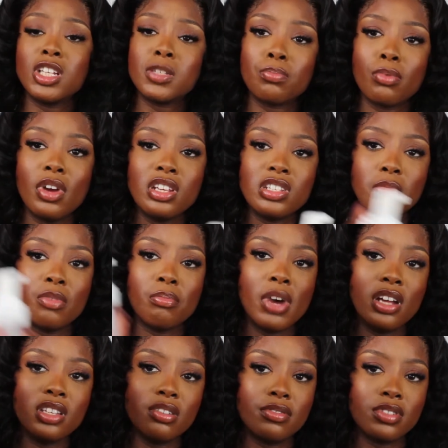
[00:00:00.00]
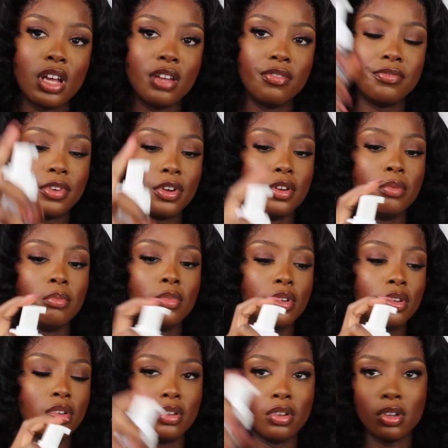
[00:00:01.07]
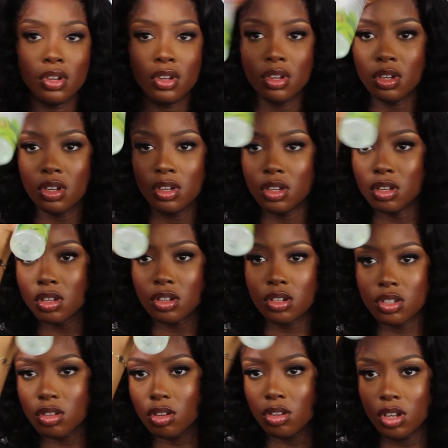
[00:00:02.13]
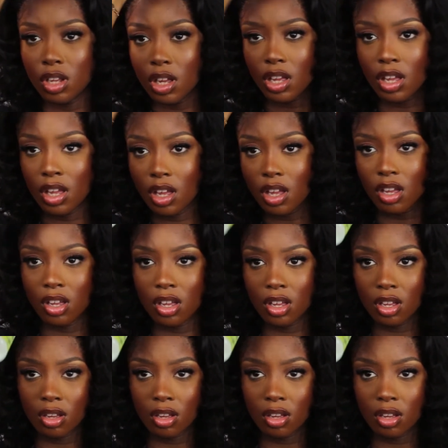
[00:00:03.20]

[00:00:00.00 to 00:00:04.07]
to spray some of my design foam just on the hair.